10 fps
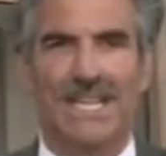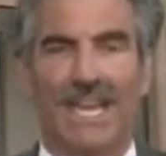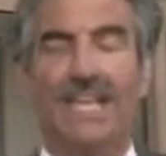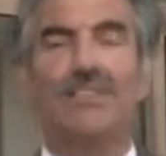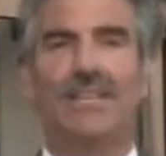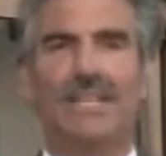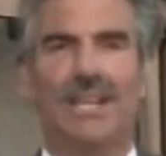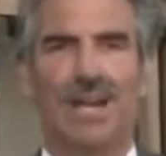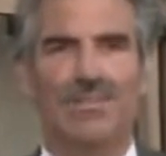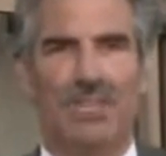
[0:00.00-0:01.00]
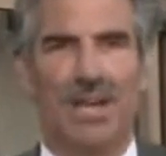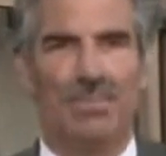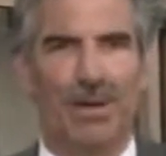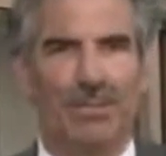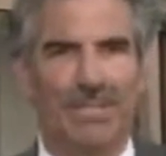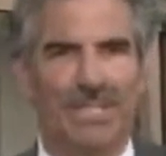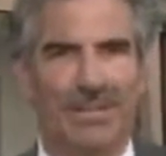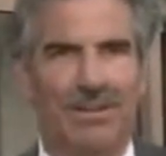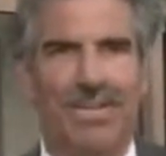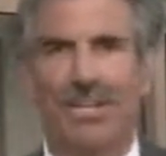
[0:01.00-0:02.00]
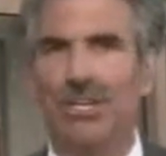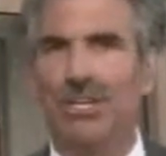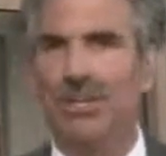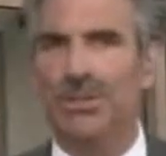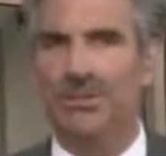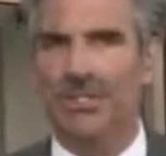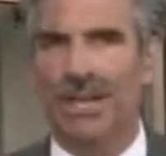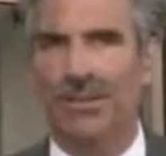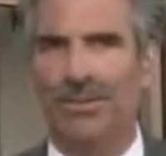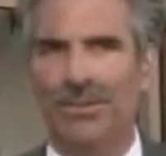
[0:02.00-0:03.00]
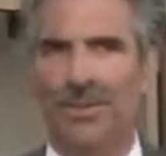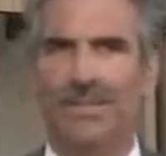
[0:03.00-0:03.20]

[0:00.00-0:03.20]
In Goleta, I'm John Palminteri, News Channel 3.